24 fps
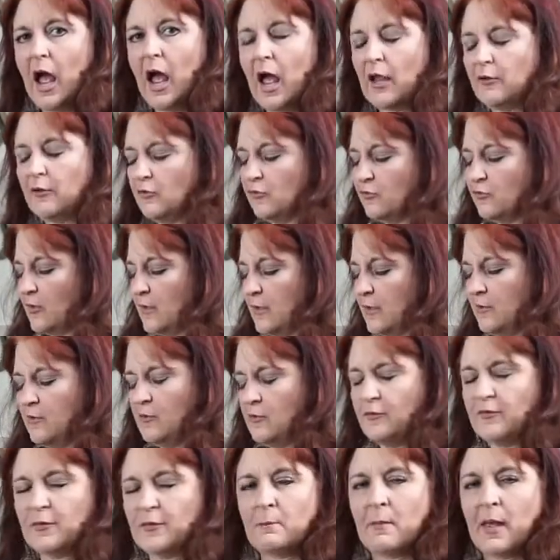I usually
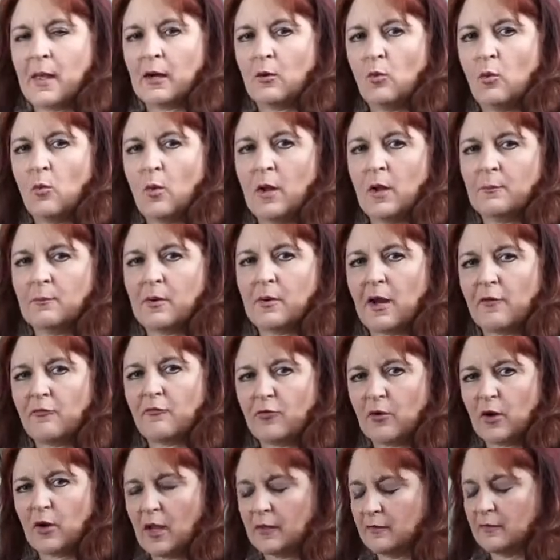use a metal one, but I
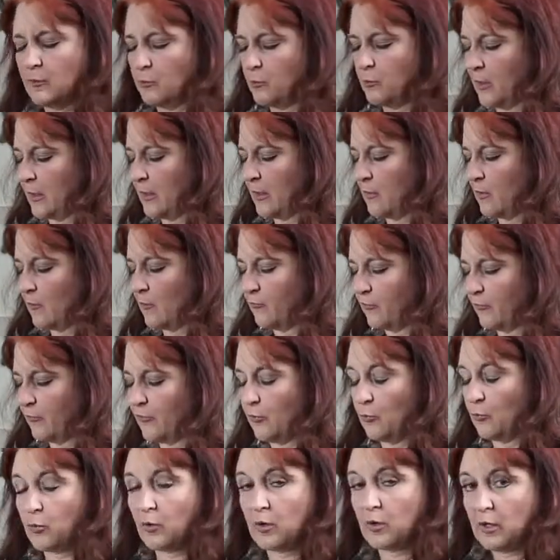forgot to bring it over,
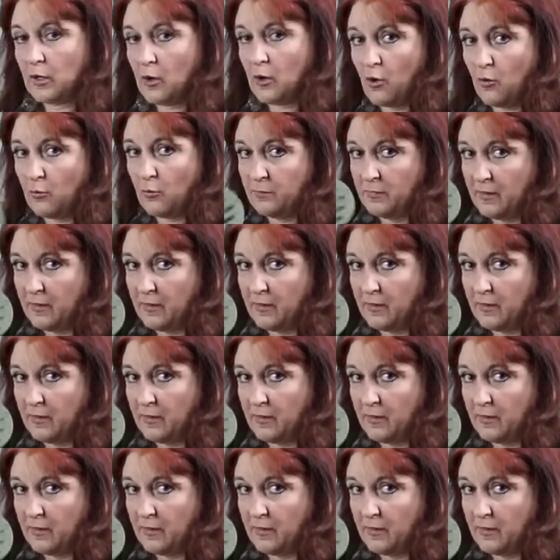so we're going to hope